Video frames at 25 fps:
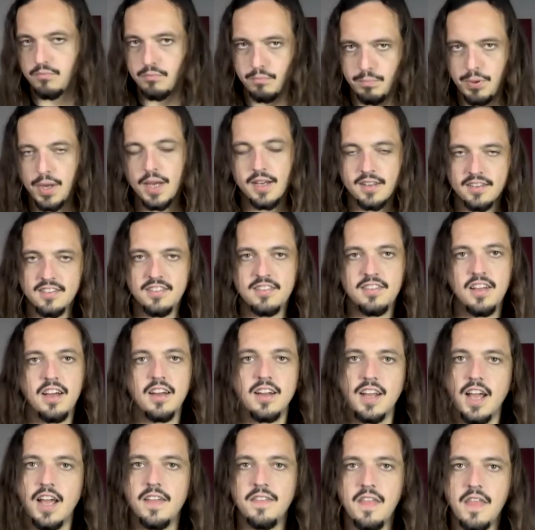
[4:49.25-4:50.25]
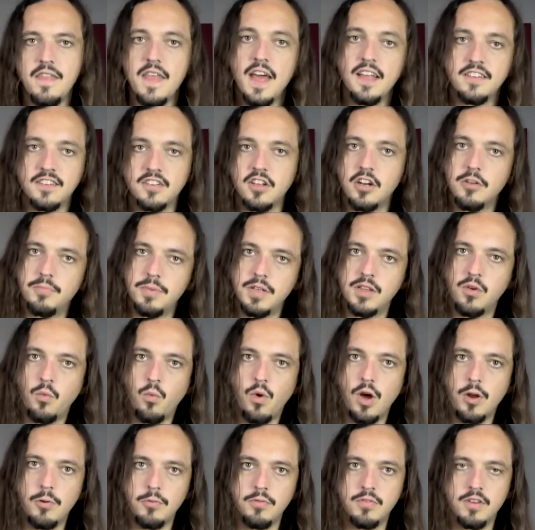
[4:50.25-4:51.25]
picks, okay, and then that's going to be
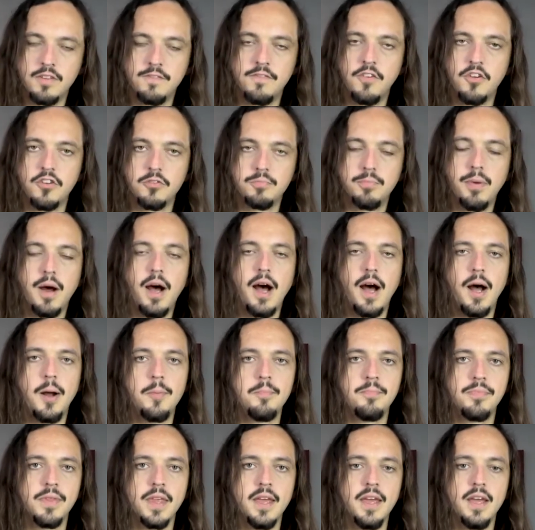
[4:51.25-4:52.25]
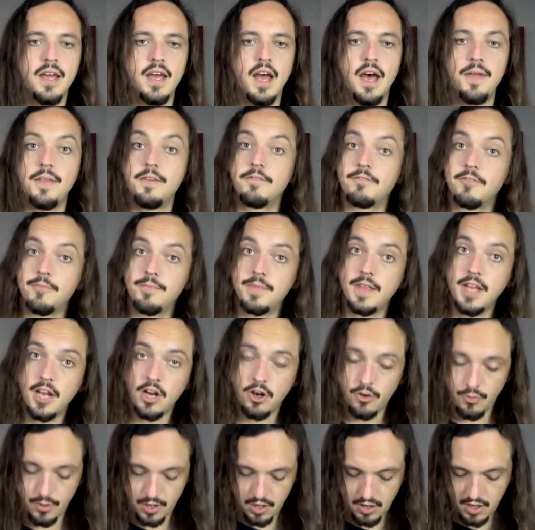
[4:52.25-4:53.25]
the first bar. And then from
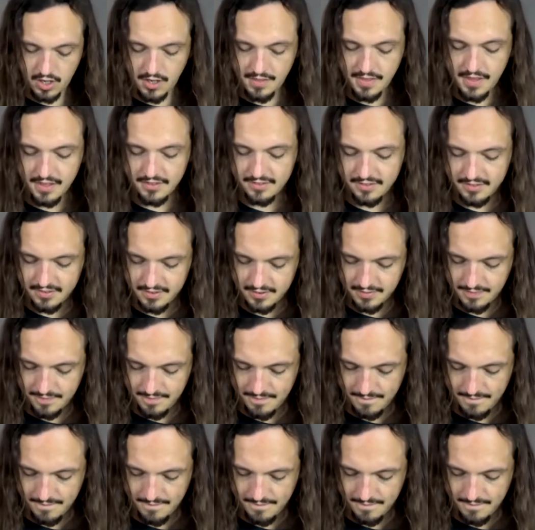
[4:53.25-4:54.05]
there, we're going like this.